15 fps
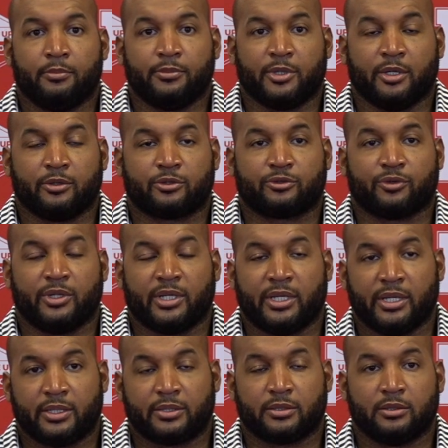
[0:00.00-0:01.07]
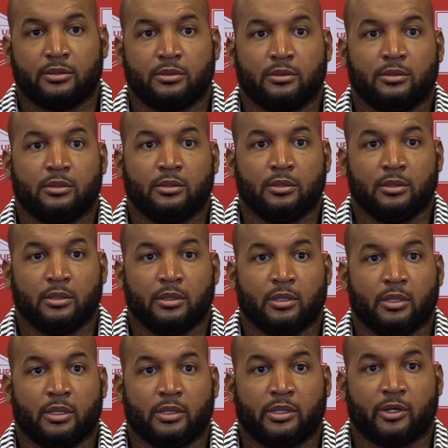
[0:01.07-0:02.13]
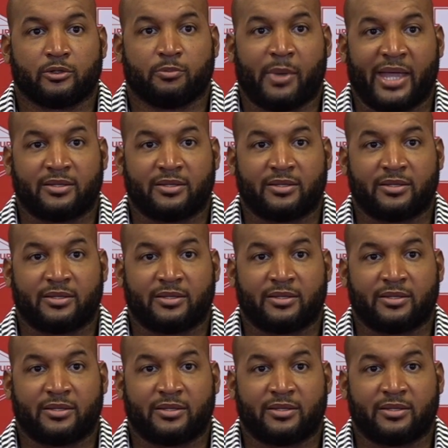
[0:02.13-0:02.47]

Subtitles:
There's Trent Hickson. There's